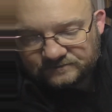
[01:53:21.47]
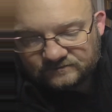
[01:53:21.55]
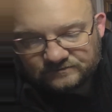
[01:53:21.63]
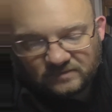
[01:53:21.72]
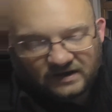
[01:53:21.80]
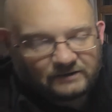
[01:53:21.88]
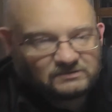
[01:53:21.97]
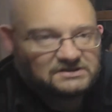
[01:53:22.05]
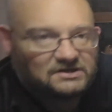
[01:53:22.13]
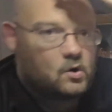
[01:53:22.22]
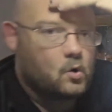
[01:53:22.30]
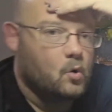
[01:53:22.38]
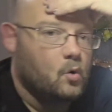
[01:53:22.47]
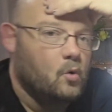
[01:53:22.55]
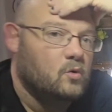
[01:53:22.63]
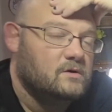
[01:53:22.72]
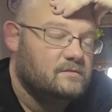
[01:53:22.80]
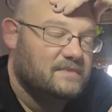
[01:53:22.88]
But it was an
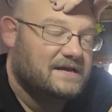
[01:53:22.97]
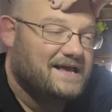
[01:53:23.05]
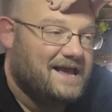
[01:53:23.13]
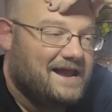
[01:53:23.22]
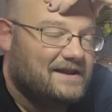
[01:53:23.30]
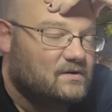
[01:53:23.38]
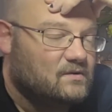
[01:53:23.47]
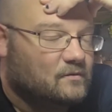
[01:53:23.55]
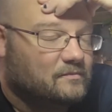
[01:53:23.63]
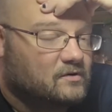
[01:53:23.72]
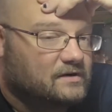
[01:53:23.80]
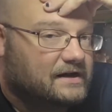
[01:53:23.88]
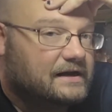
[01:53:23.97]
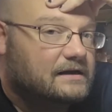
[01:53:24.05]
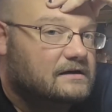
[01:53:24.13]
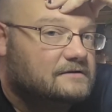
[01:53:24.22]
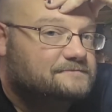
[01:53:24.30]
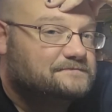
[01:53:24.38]
old mechanical
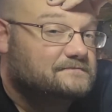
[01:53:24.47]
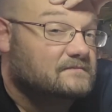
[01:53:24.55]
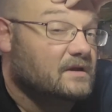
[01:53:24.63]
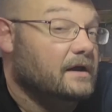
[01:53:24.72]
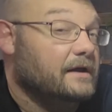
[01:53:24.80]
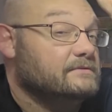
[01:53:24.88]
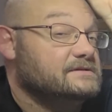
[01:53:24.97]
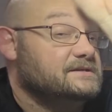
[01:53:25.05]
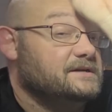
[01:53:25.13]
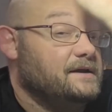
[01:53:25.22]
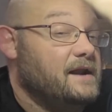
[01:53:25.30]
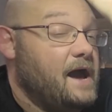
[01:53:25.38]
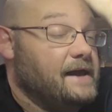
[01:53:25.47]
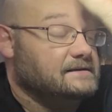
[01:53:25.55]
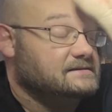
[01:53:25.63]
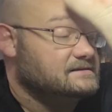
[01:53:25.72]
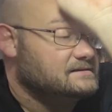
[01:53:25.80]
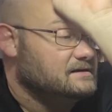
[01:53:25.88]
Bernina. It was
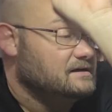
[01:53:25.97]
nice.